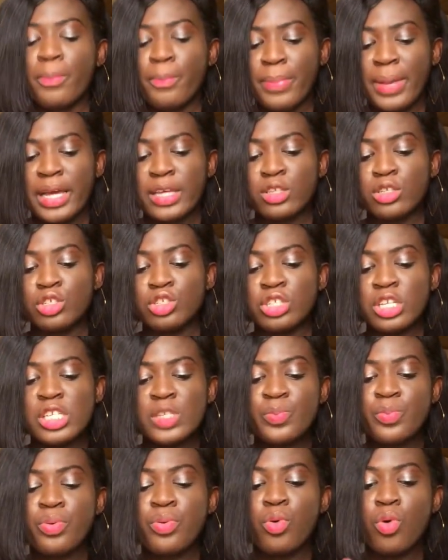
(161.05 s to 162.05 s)
But you
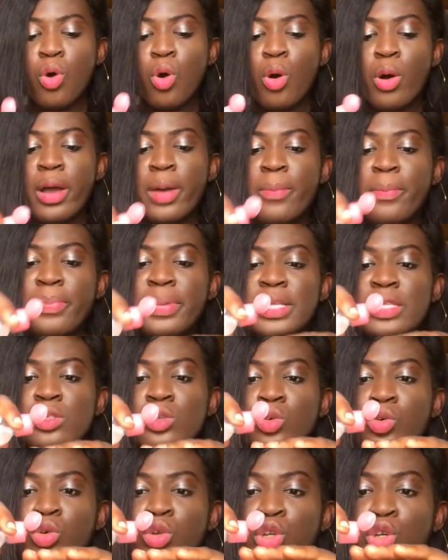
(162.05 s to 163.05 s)
just pour a bit
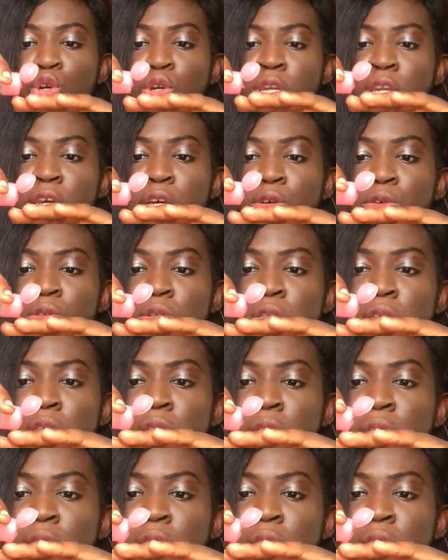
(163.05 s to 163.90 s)
on your nails,